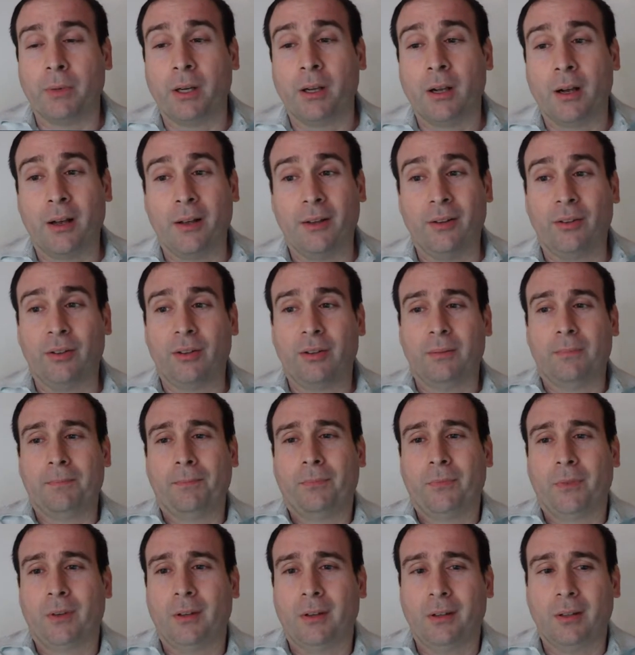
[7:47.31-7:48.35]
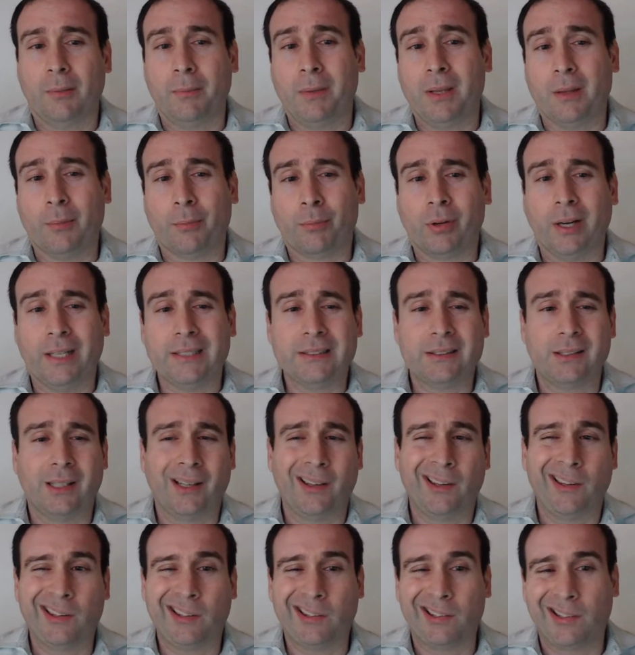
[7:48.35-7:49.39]
because, I mean, the
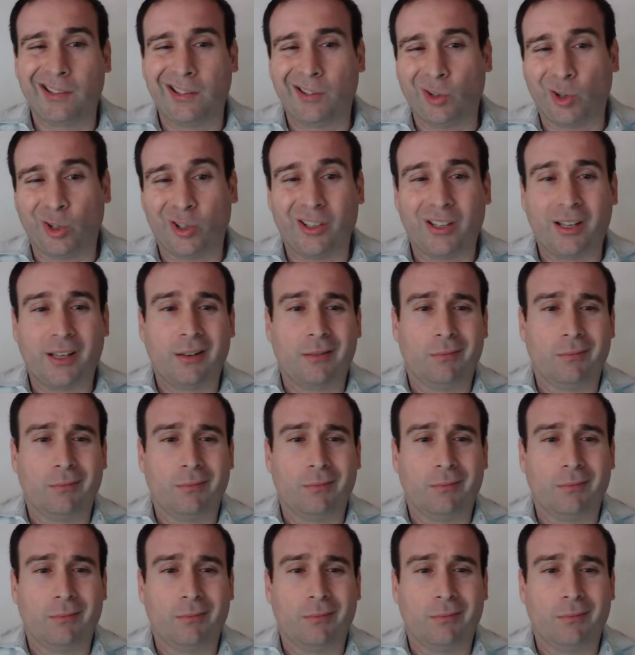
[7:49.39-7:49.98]
precedents are